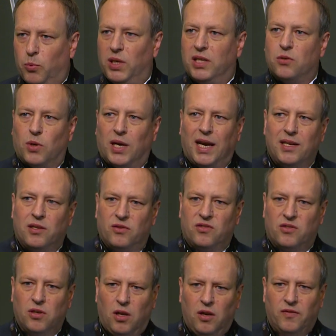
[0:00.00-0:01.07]
we try to
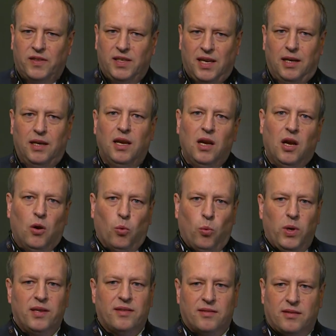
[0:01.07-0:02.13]
solve then
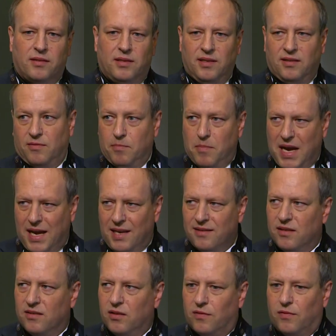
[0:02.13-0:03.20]
with these
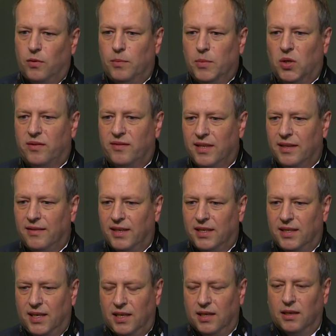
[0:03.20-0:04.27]
masses of remote sensing
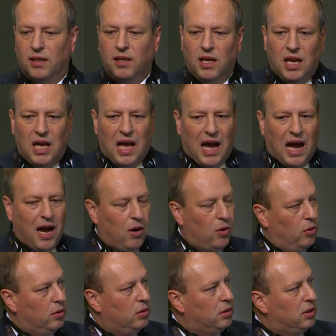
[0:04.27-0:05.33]
data.
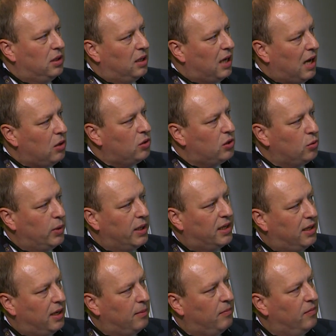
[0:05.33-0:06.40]
How do we
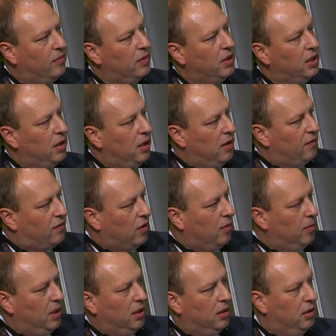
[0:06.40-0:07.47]
come
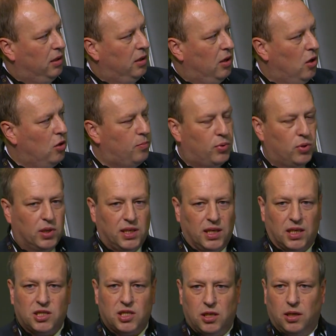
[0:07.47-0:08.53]
from a low
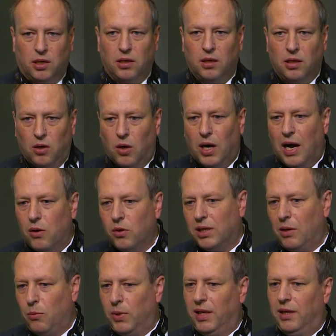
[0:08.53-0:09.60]
production, or how
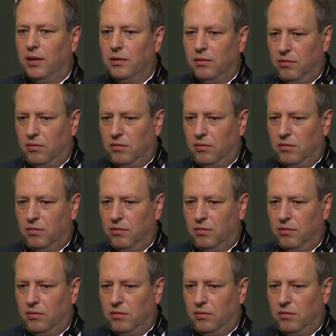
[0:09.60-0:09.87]
can we